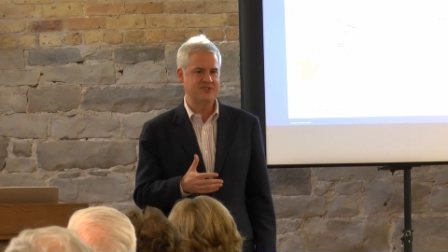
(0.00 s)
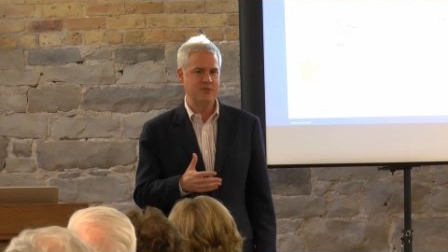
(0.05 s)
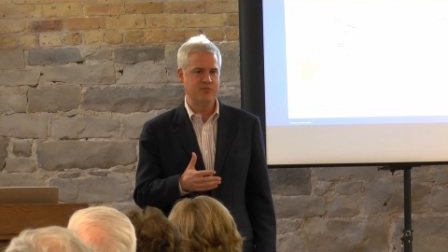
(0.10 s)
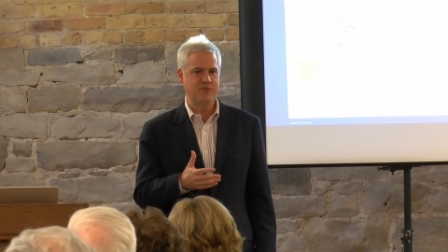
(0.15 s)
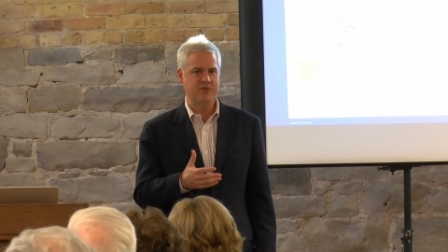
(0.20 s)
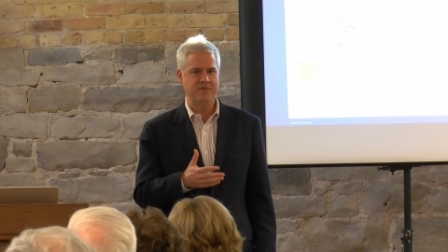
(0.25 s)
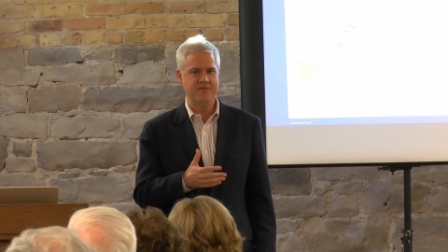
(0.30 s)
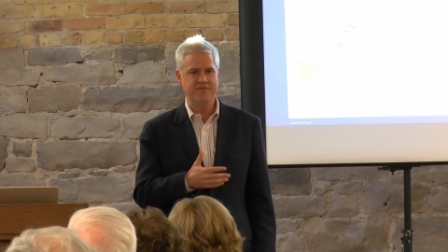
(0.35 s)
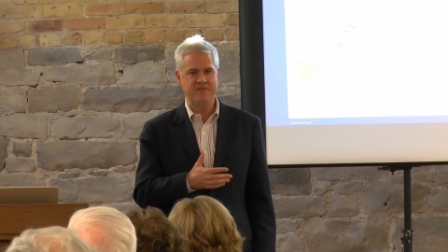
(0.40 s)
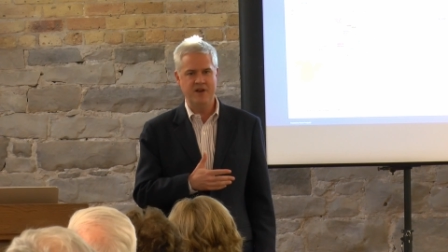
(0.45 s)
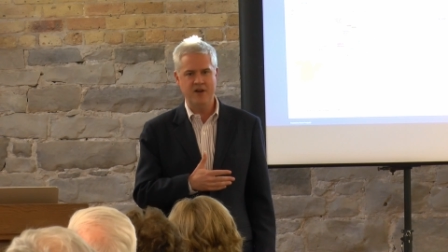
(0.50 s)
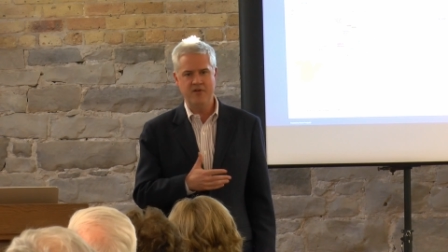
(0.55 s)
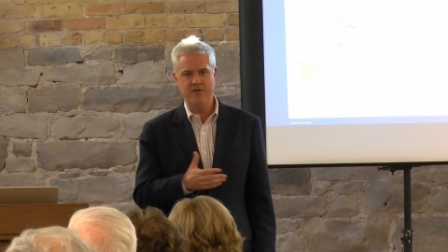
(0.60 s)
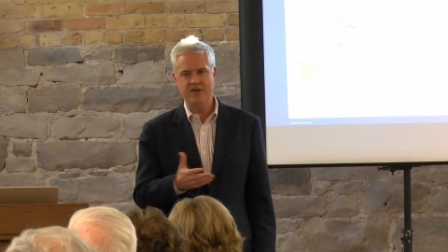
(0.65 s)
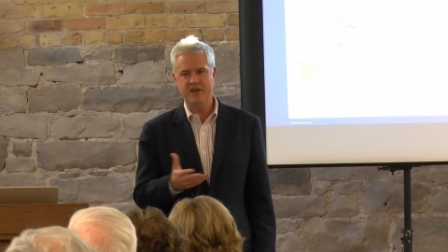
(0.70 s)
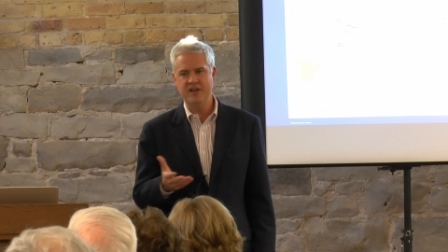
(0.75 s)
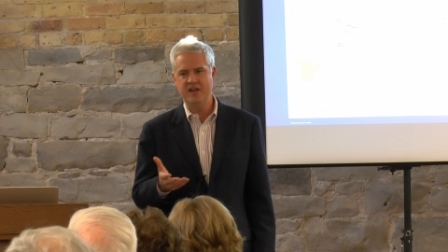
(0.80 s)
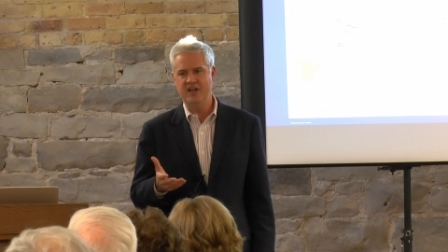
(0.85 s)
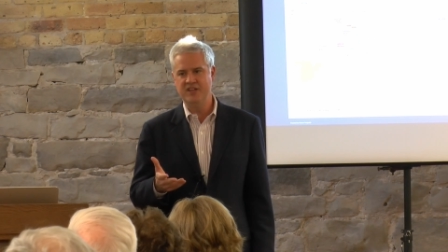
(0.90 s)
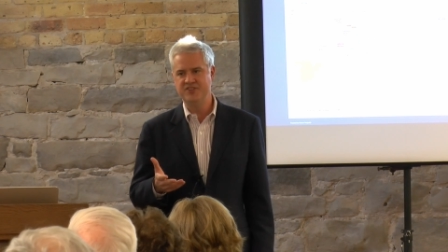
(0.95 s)
that were
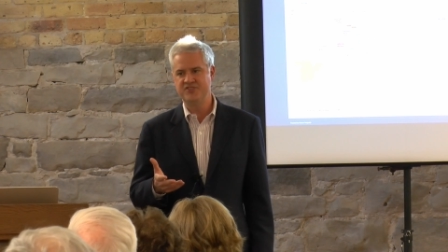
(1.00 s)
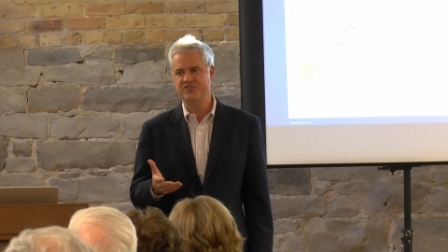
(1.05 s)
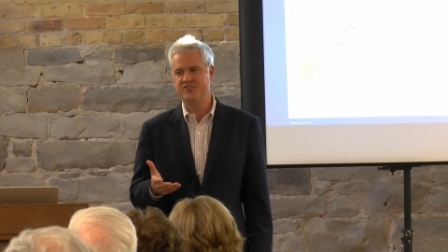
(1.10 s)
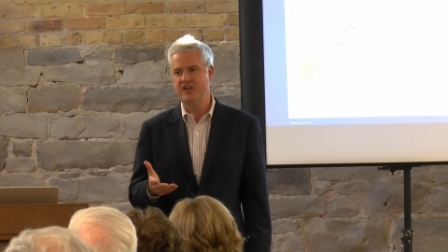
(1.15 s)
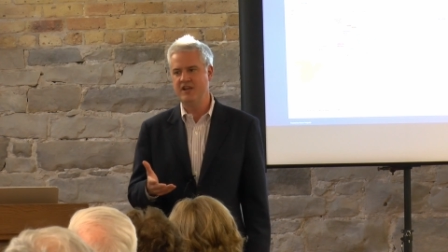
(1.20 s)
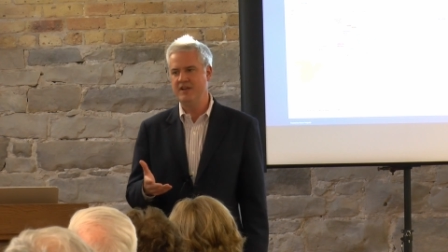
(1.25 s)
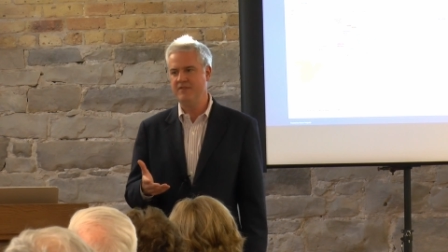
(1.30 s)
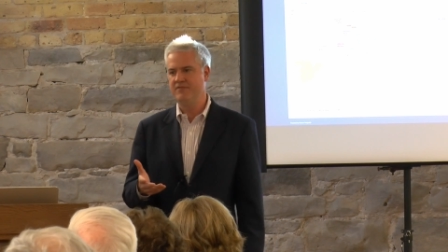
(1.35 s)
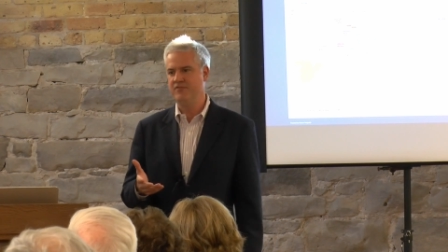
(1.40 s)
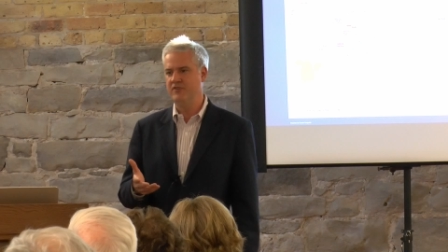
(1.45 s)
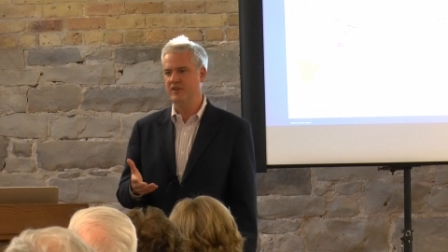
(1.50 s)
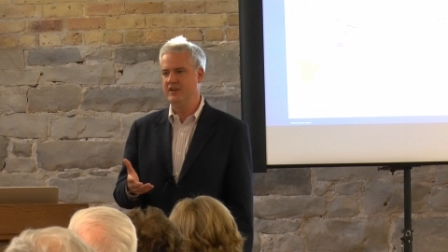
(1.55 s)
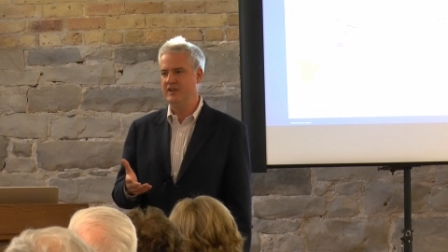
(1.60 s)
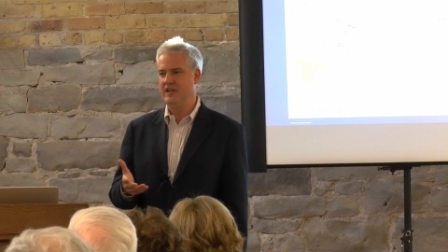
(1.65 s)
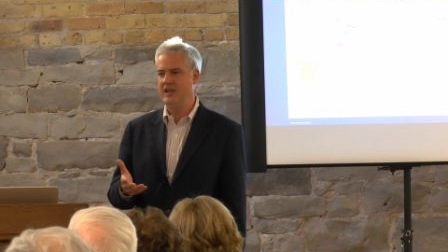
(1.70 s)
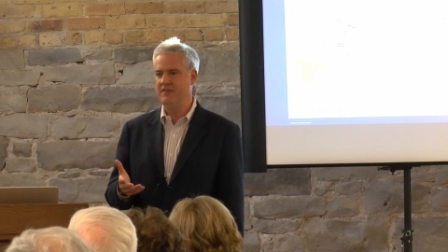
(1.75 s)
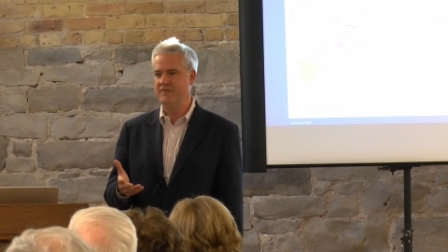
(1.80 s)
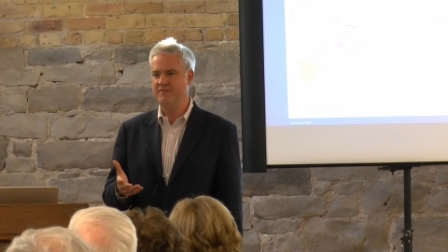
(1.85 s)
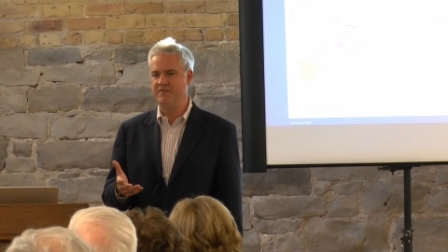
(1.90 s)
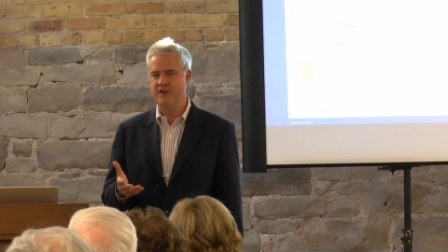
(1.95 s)
very
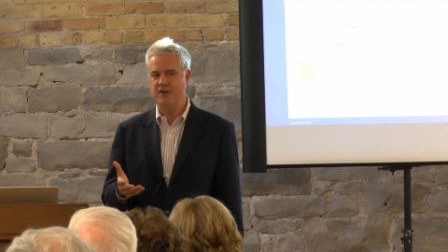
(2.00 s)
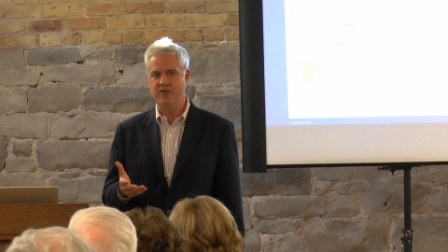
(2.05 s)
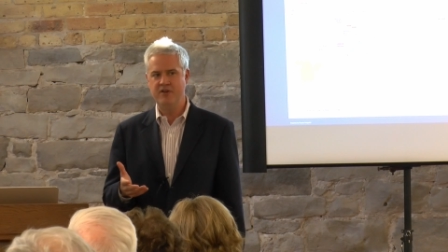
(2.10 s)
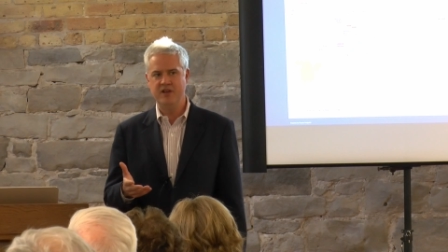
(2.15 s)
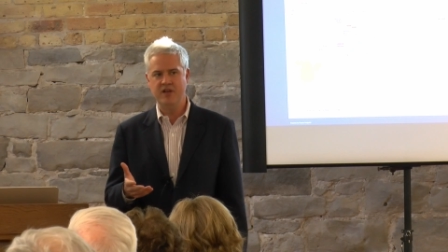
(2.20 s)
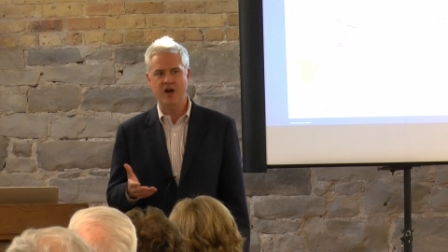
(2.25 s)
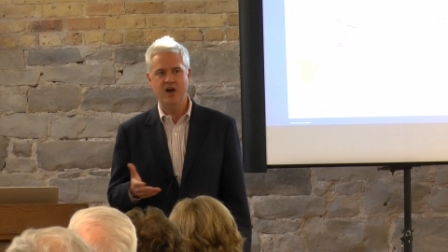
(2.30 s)
unsavory and very